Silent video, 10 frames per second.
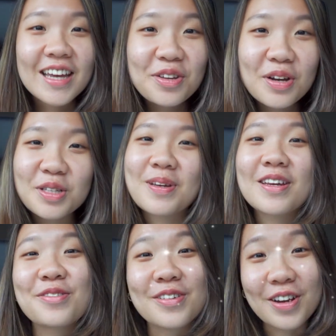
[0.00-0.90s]
you are
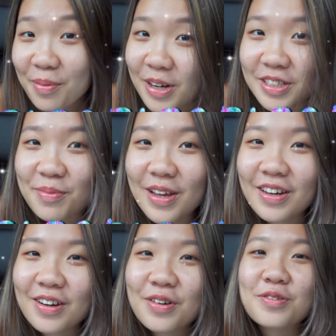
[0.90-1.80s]
speaking to Girl Boss
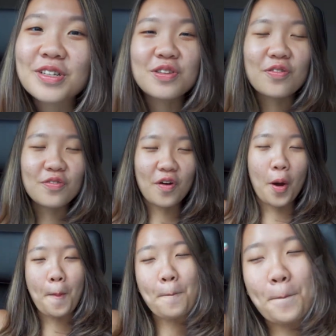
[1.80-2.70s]
Amanda, who is known
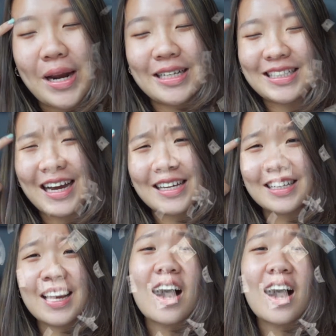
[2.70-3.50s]
for monetizing her